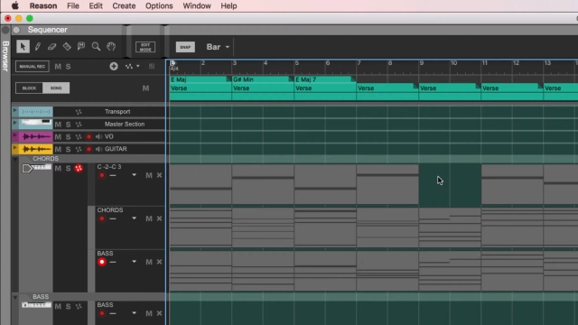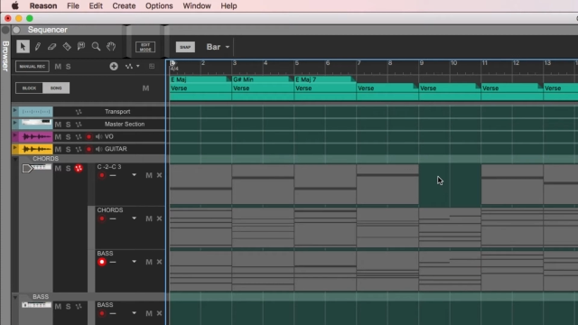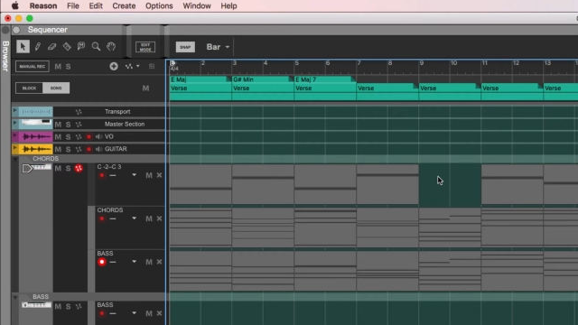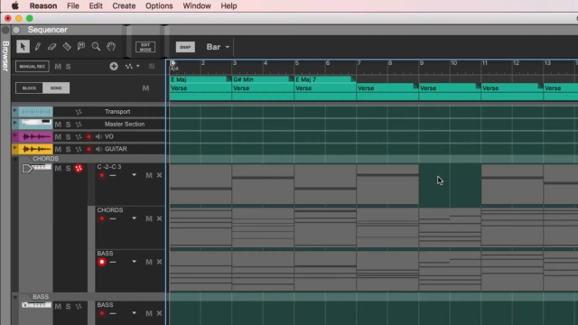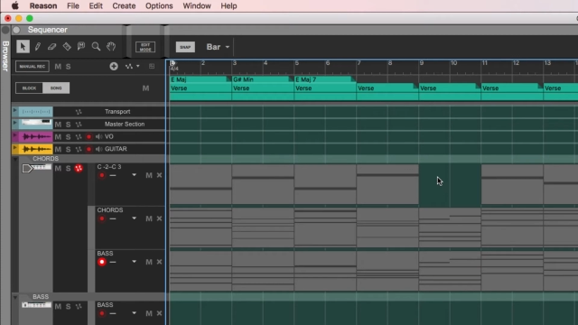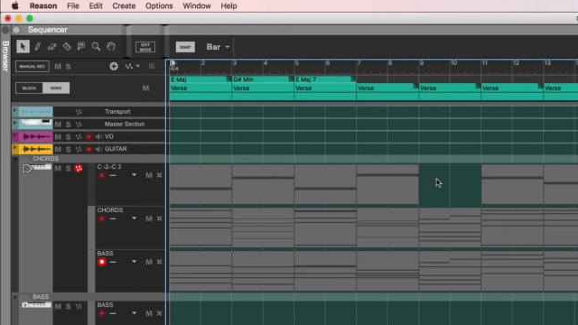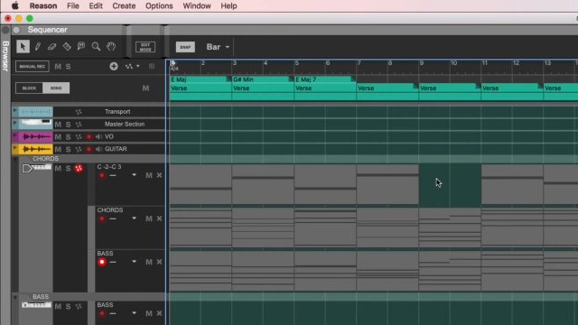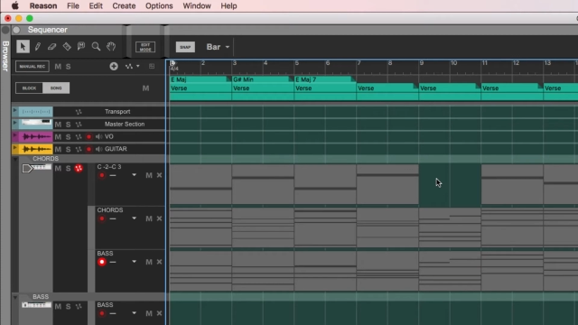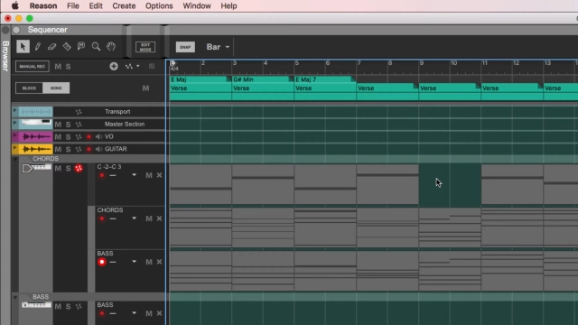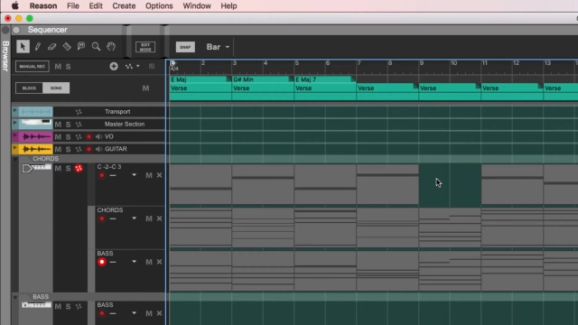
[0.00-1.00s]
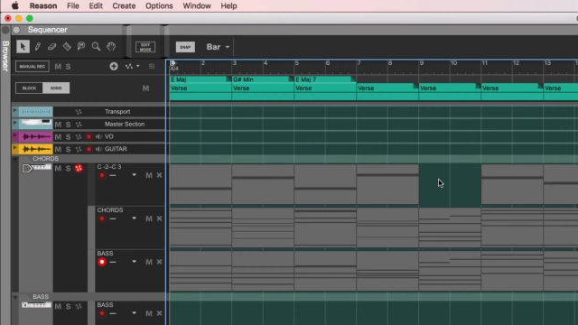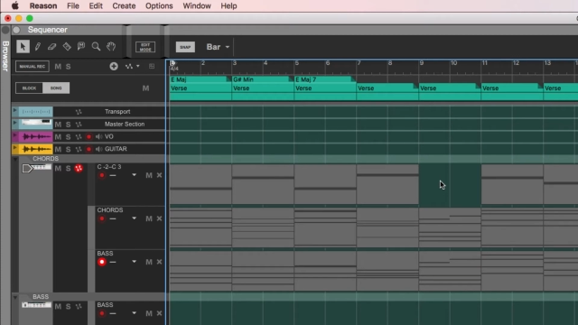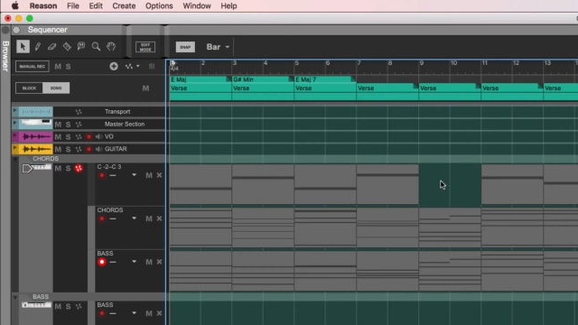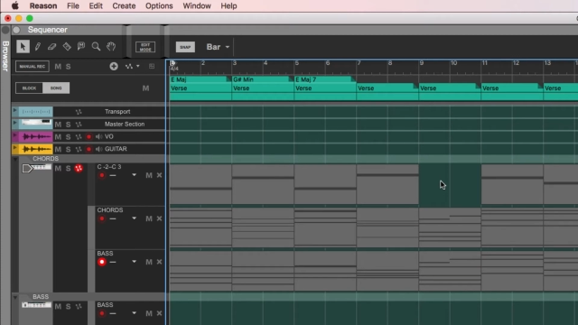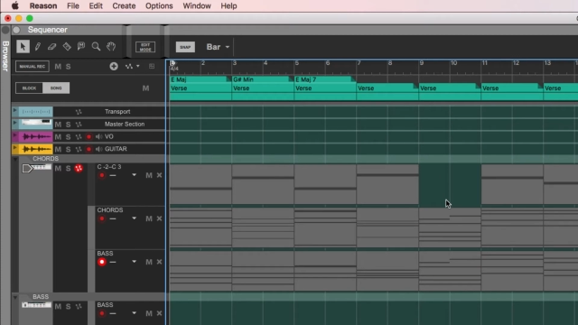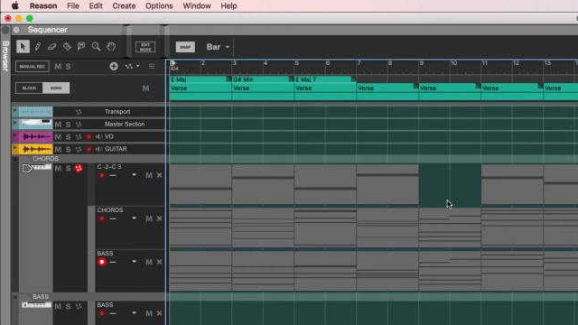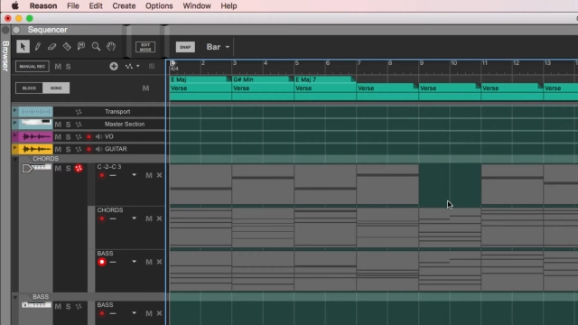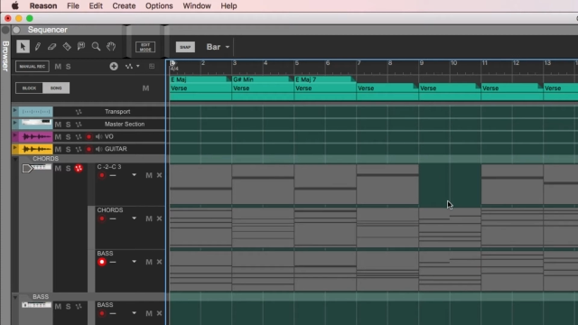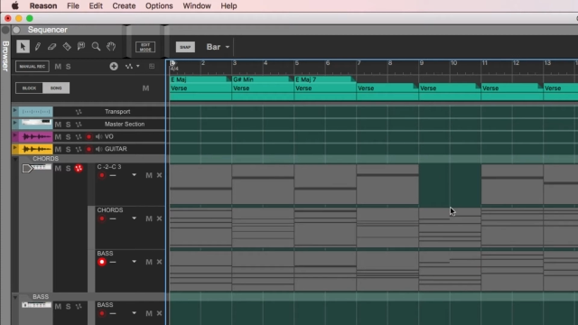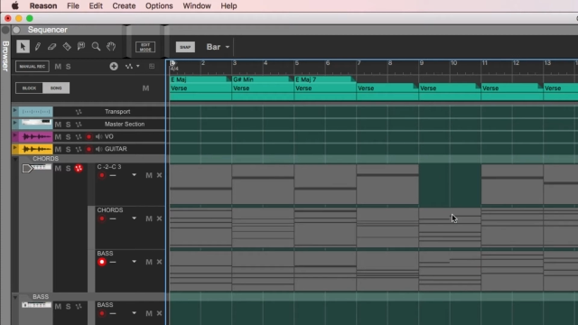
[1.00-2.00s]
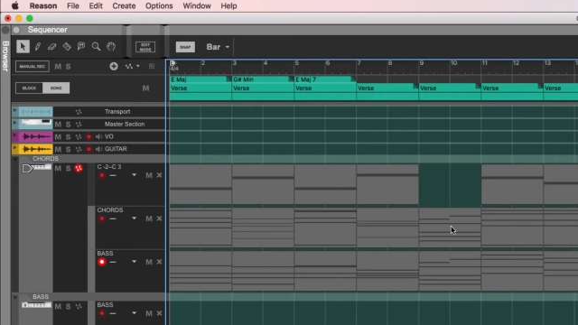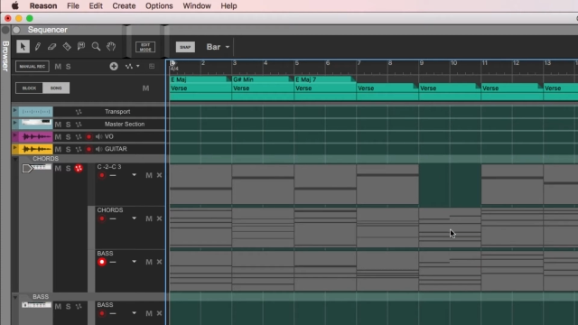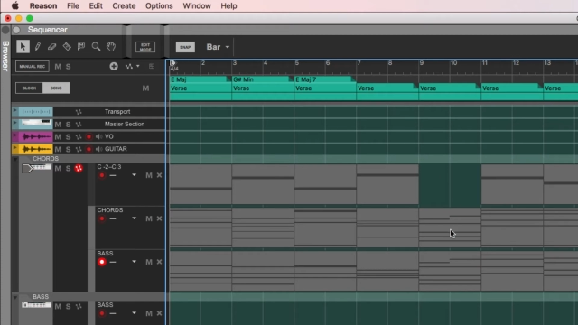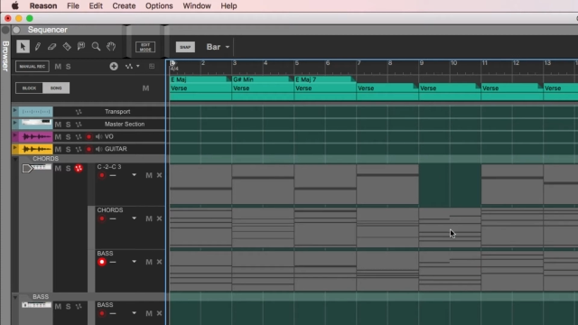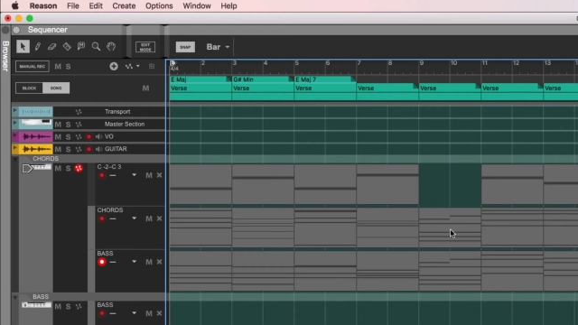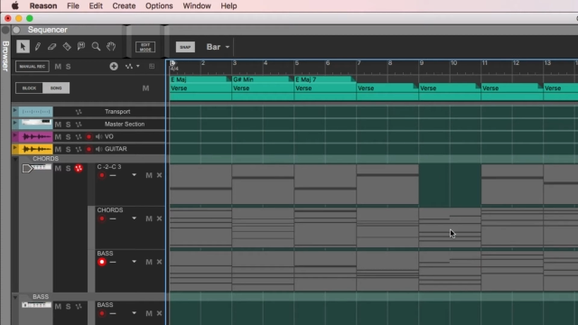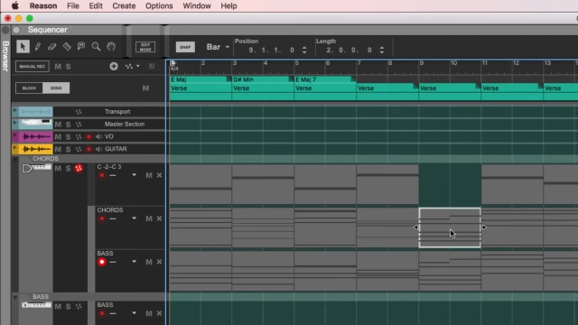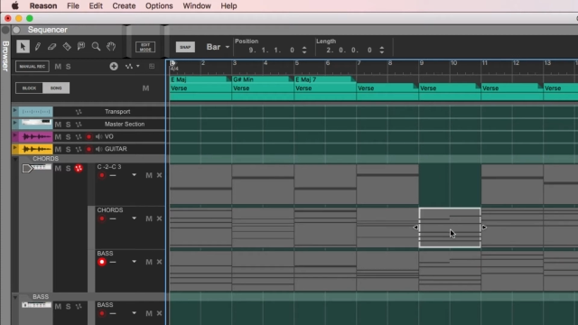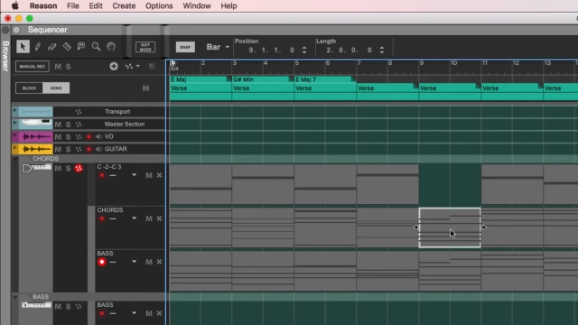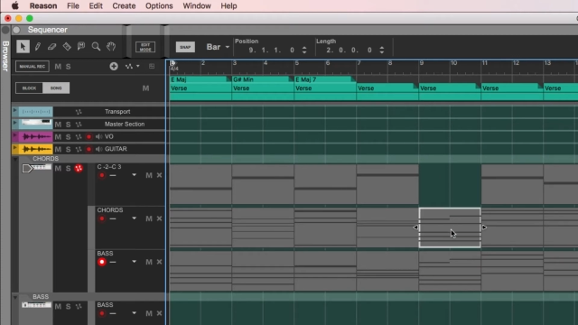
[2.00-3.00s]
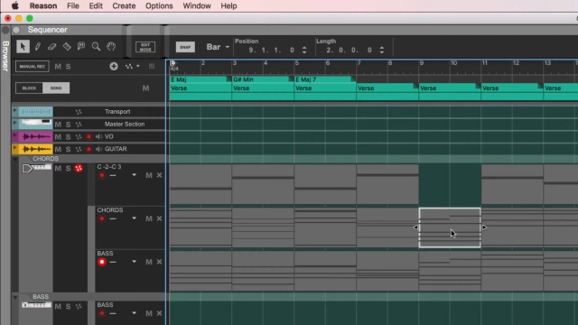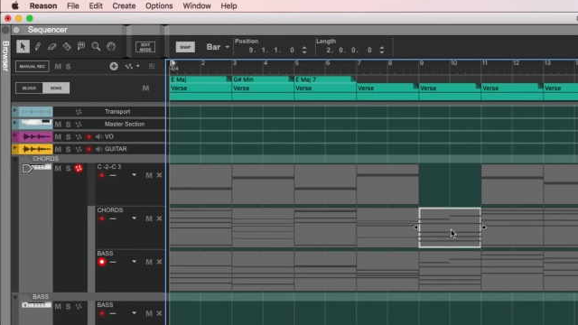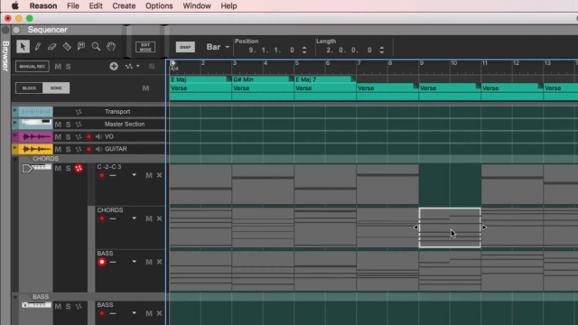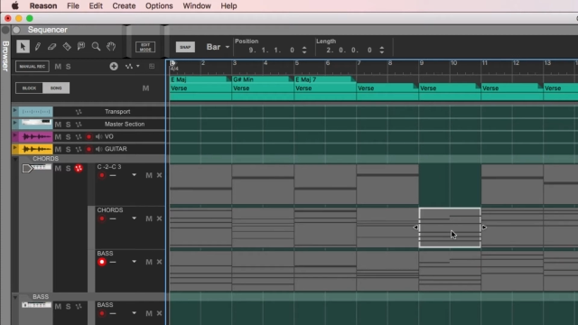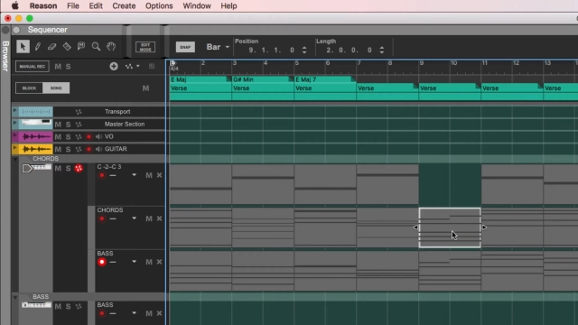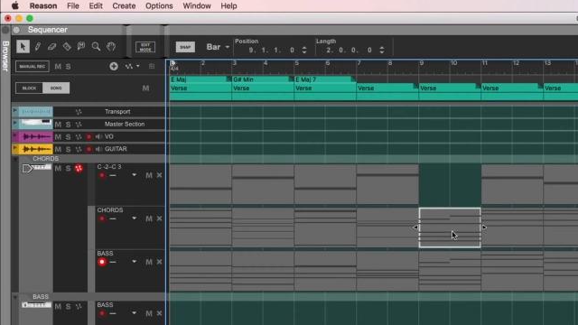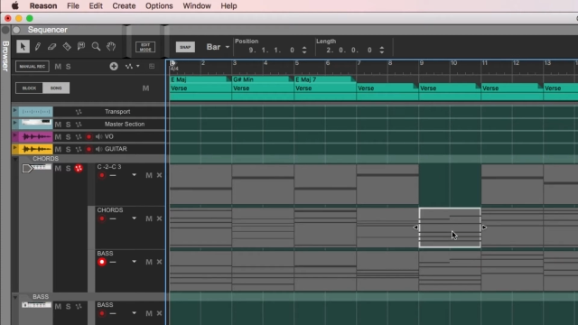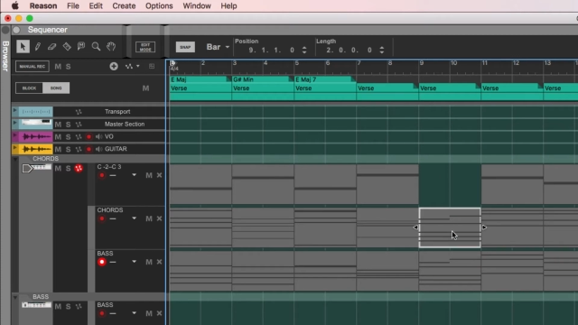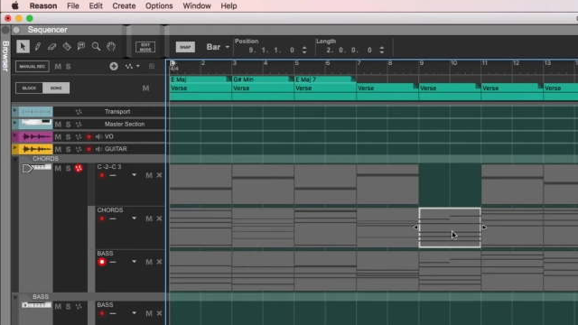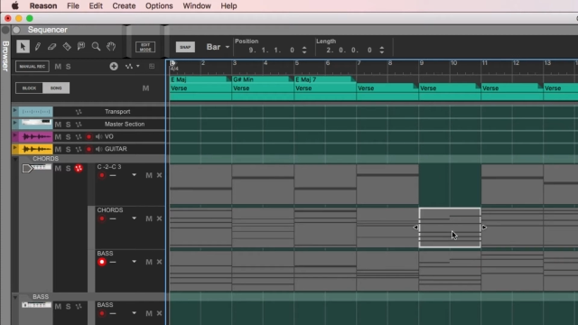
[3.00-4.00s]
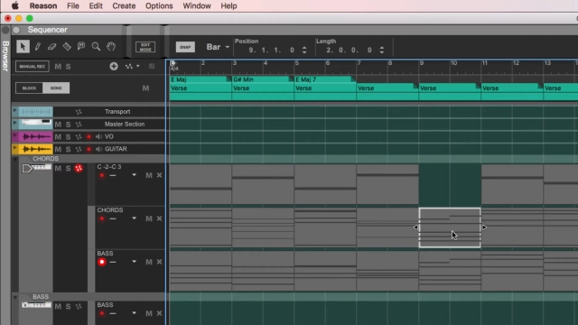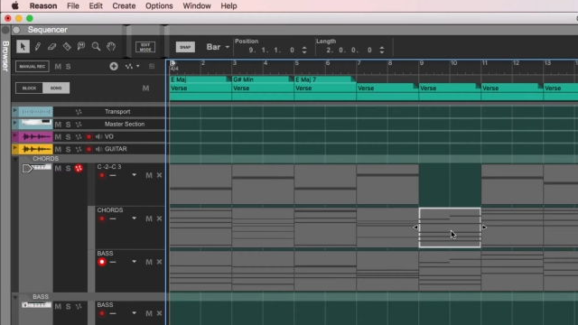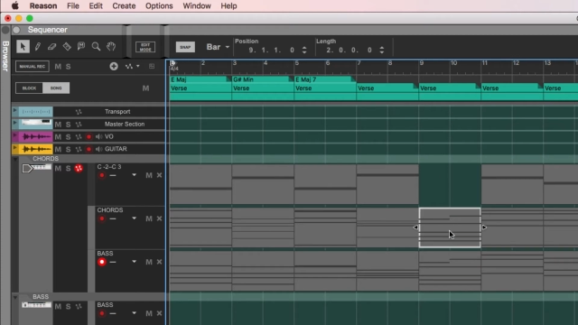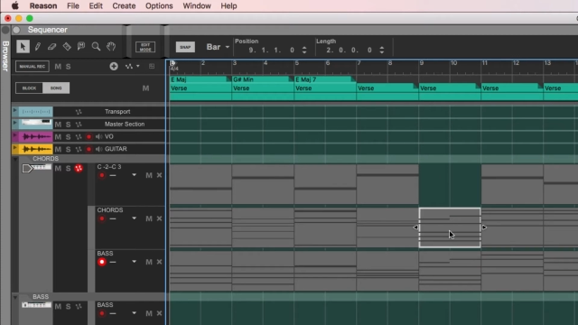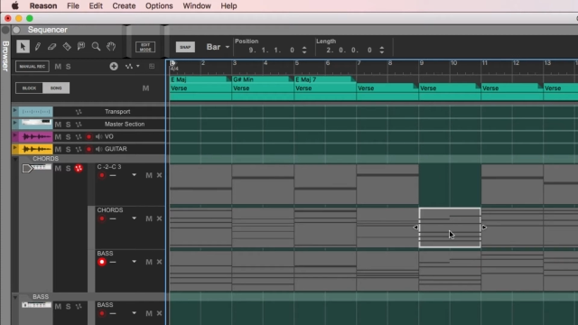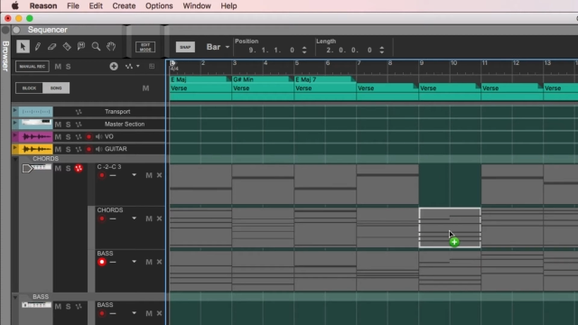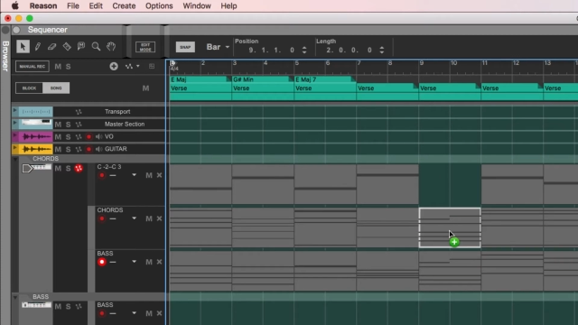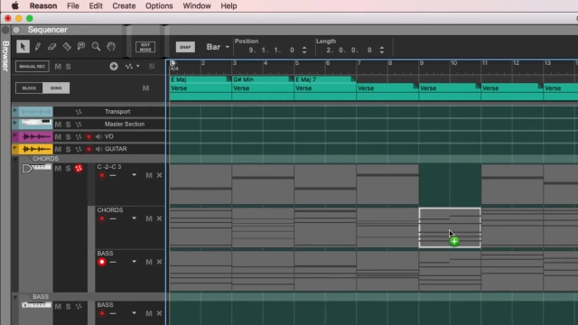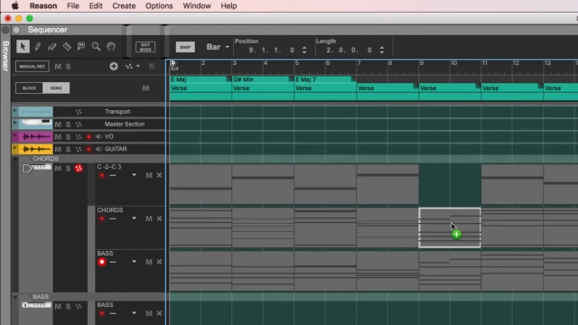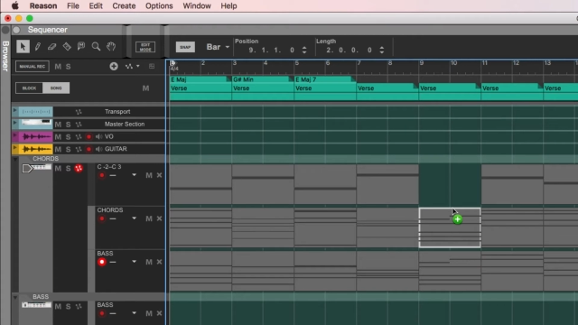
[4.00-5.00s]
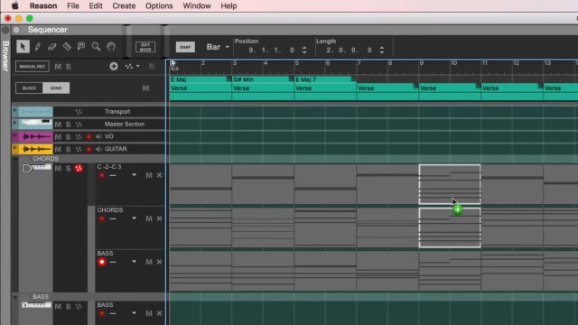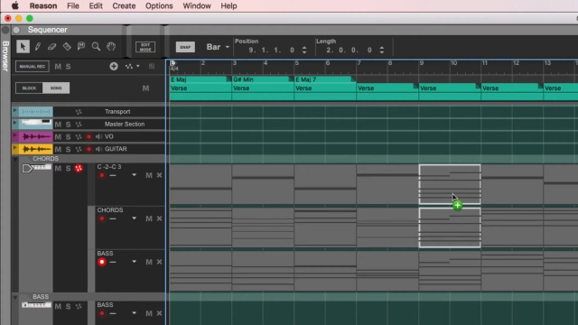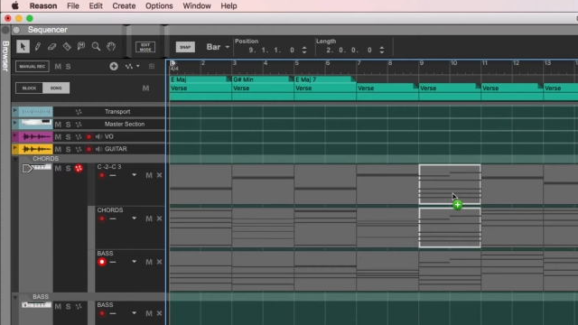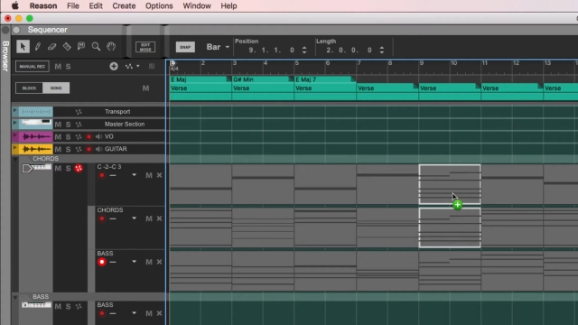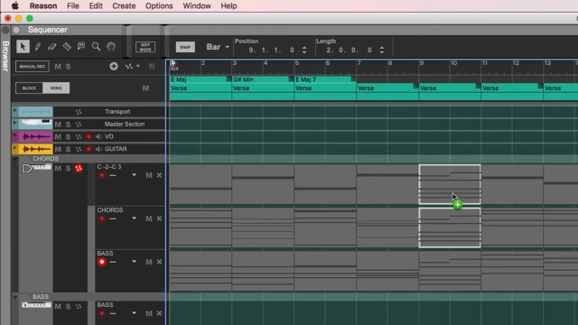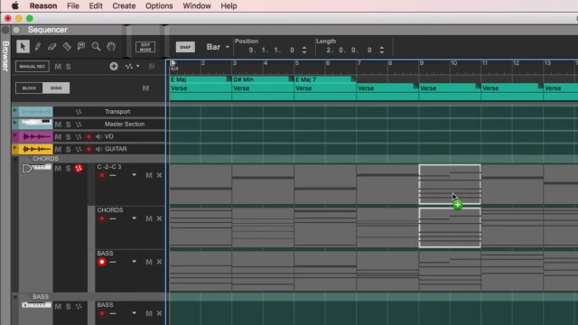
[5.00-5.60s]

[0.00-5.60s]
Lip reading: No face is visible, so there are no lips to read.